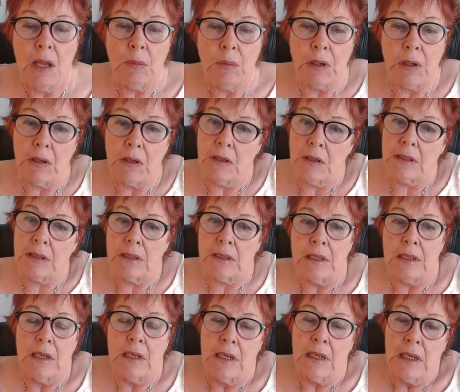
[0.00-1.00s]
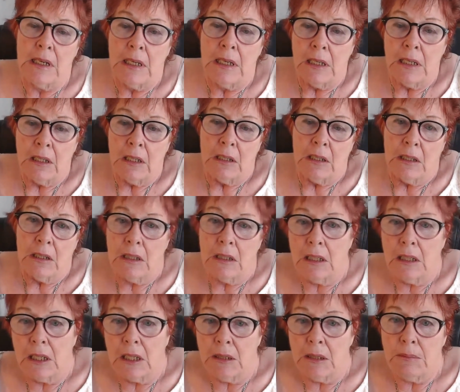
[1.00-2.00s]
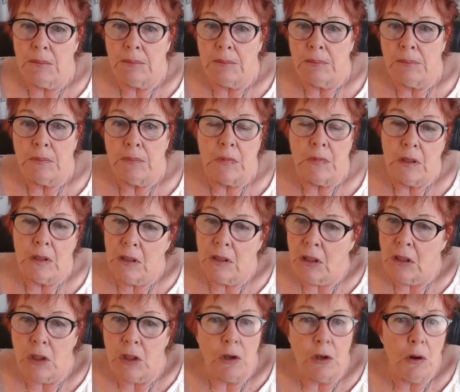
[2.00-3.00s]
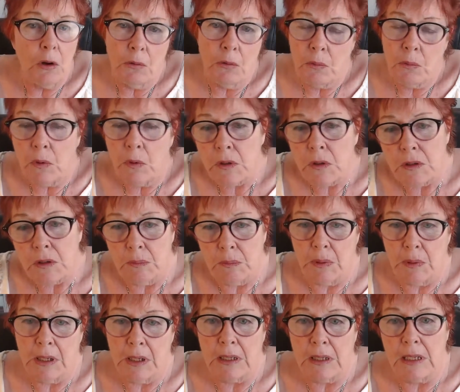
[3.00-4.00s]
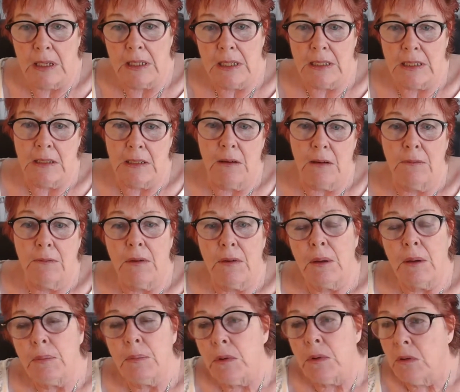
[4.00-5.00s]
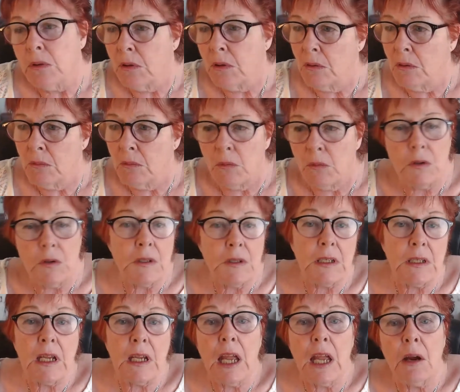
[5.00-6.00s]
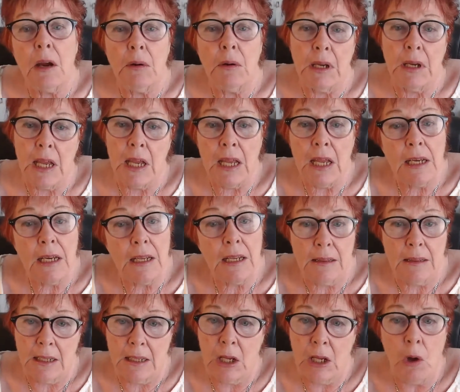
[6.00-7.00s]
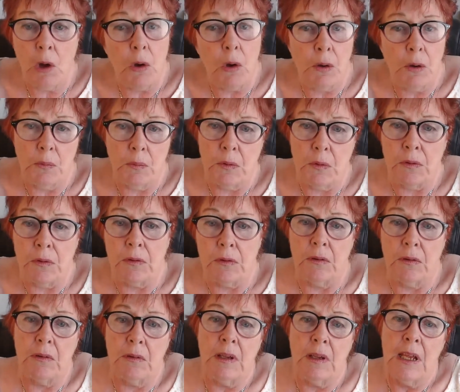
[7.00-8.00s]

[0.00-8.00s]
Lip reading: Because you don't want to pick their stuff up. You don't want to carry anything home with you.